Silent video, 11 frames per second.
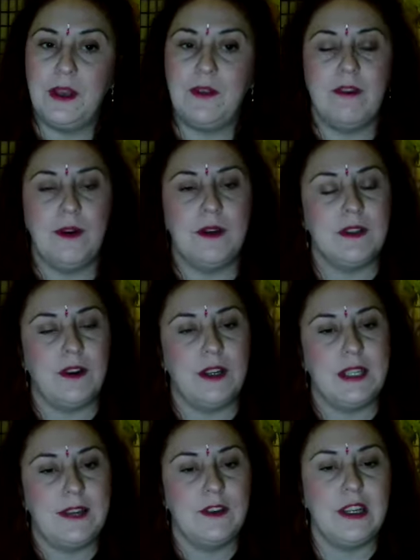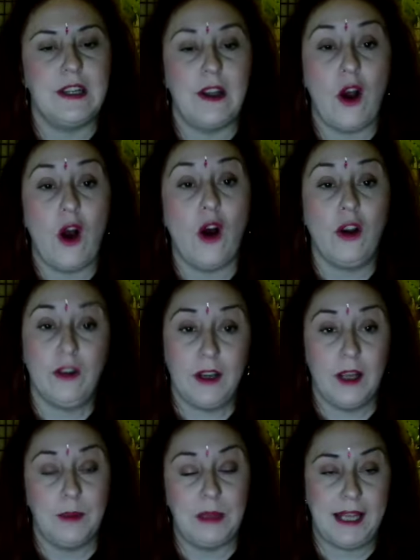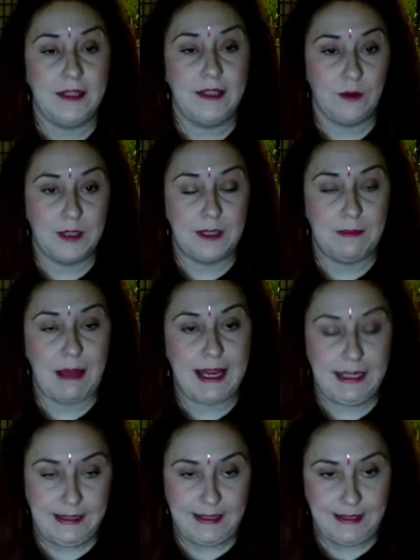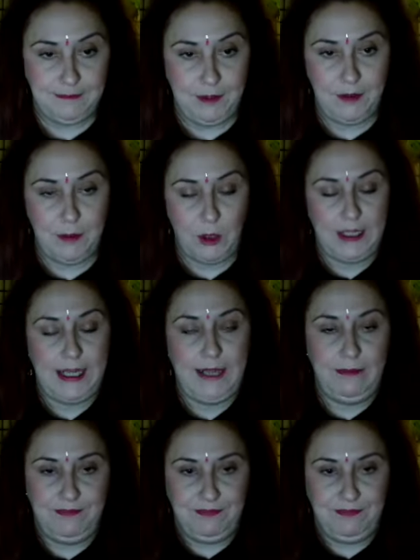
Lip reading: can focus our attention on a place or a space of the body.